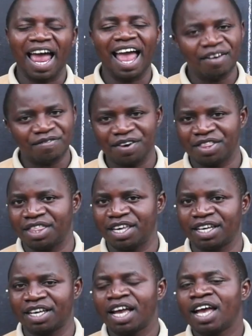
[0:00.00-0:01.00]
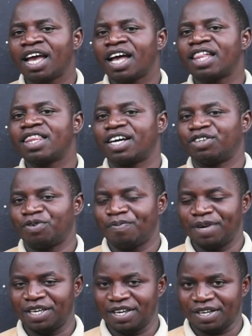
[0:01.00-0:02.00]
everything that will
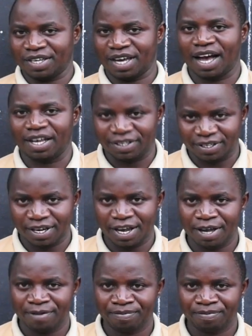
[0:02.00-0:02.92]
be discussed.